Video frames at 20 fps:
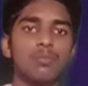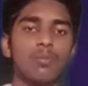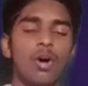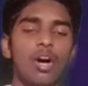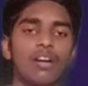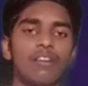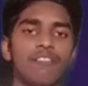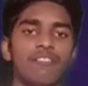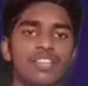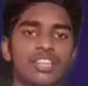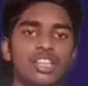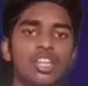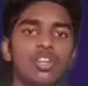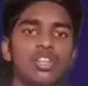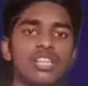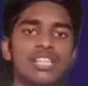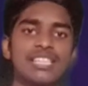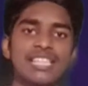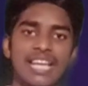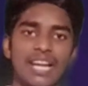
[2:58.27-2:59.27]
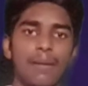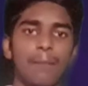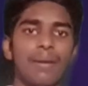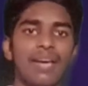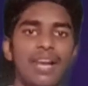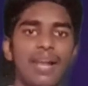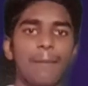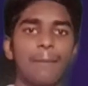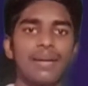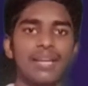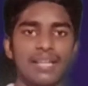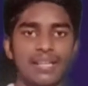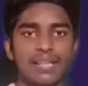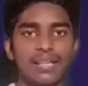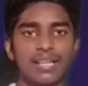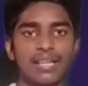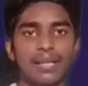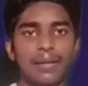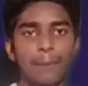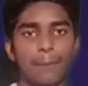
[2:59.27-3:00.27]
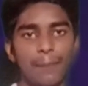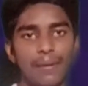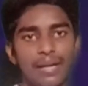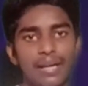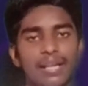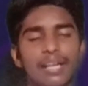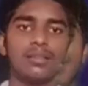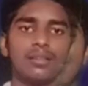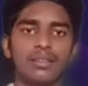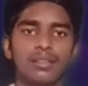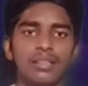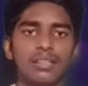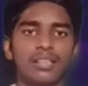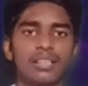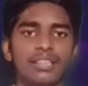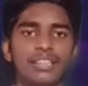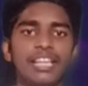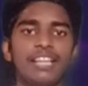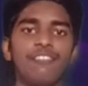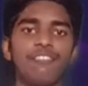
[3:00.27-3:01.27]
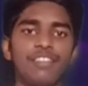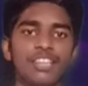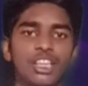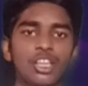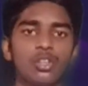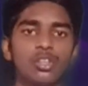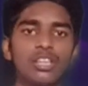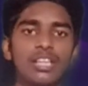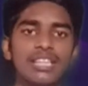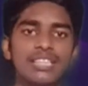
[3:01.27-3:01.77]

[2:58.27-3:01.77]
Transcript: born without cerebellum in her brain. Yet without the